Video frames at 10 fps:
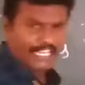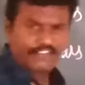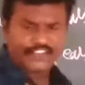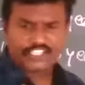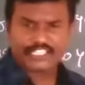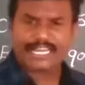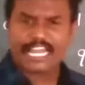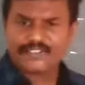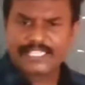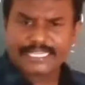can finish their
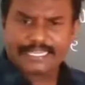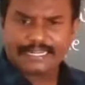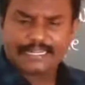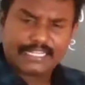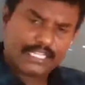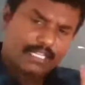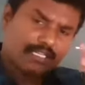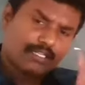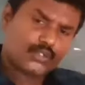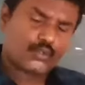life cycle
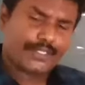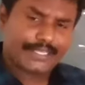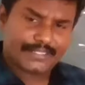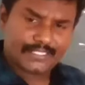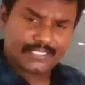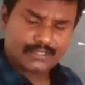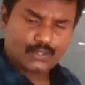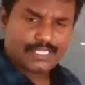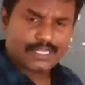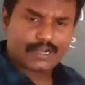2 years.
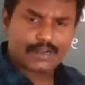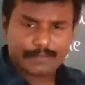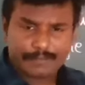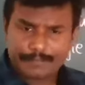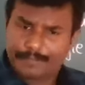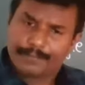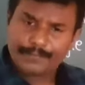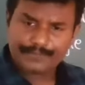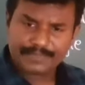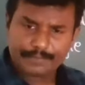Those are called
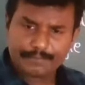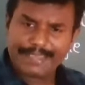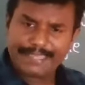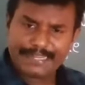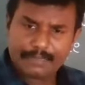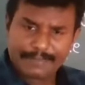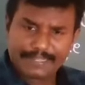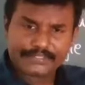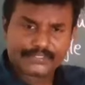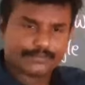biennial
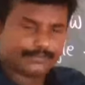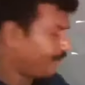plants.